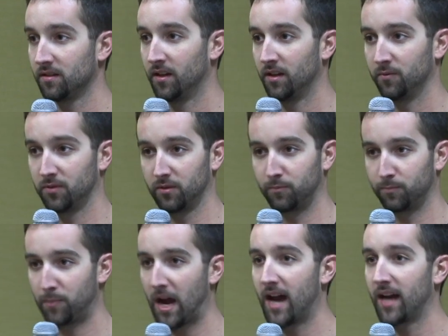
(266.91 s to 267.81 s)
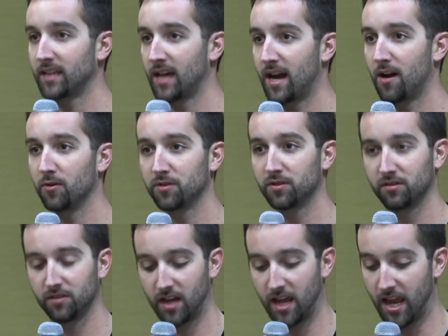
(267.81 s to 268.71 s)
It was a packed
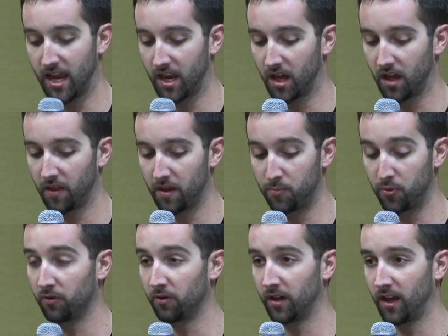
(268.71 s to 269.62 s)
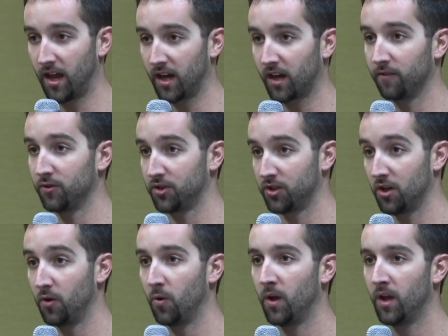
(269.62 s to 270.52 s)
house, and uh, they put on a heck of a
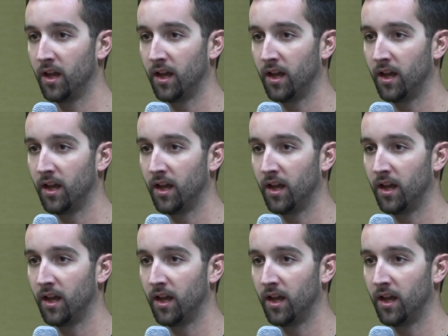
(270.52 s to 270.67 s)
show.